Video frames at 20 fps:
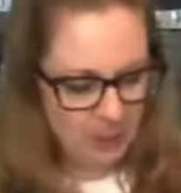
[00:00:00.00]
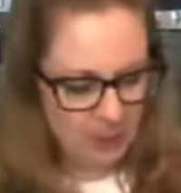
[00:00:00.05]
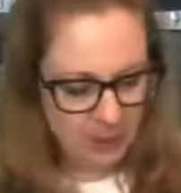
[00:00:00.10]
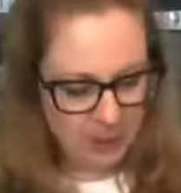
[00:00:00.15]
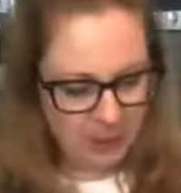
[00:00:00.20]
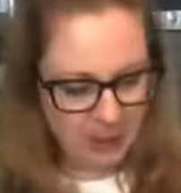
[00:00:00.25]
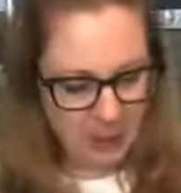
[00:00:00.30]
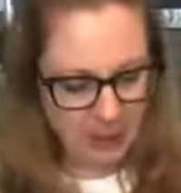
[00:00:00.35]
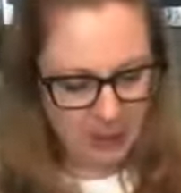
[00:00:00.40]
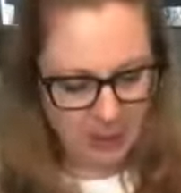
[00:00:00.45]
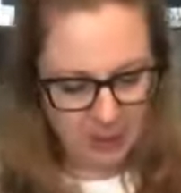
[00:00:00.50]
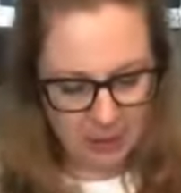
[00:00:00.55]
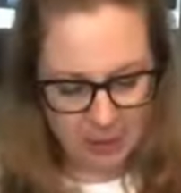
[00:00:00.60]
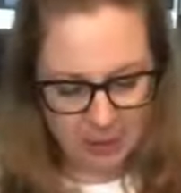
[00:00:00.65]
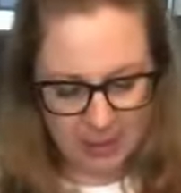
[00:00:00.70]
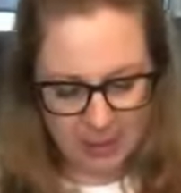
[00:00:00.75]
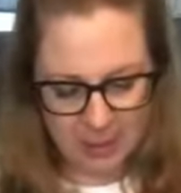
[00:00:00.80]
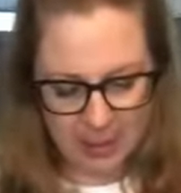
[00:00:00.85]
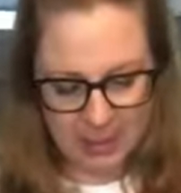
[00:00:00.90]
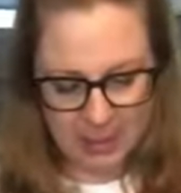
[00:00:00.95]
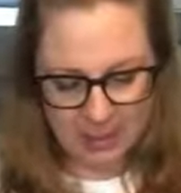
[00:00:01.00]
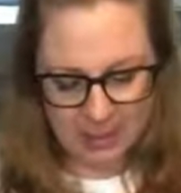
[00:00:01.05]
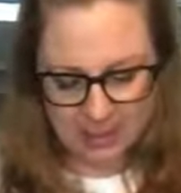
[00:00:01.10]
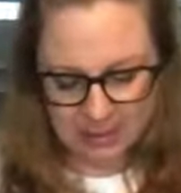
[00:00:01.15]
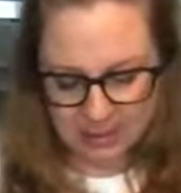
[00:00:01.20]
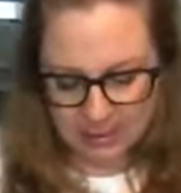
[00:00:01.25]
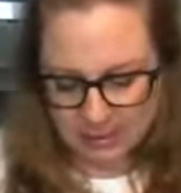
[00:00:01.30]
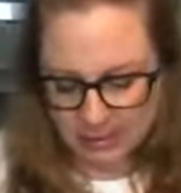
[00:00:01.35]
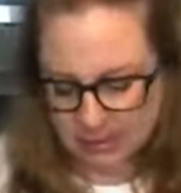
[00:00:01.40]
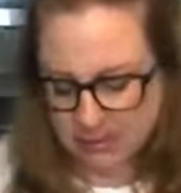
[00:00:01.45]
Here
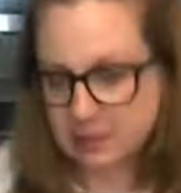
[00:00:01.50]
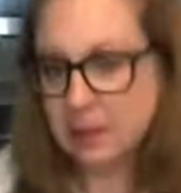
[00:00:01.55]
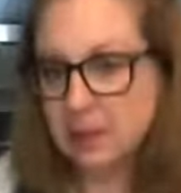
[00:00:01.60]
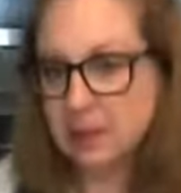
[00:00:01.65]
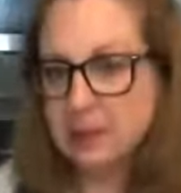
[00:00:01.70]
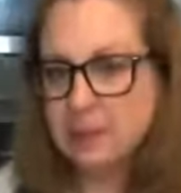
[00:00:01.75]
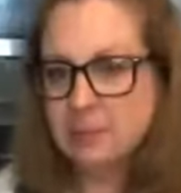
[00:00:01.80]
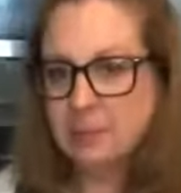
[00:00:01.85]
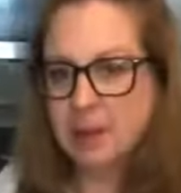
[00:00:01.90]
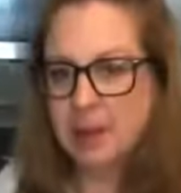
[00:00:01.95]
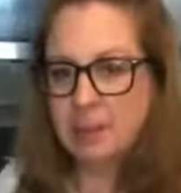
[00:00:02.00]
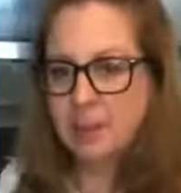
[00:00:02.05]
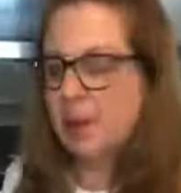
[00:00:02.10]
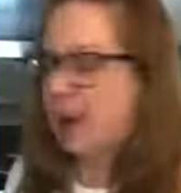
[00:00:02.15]
is my pie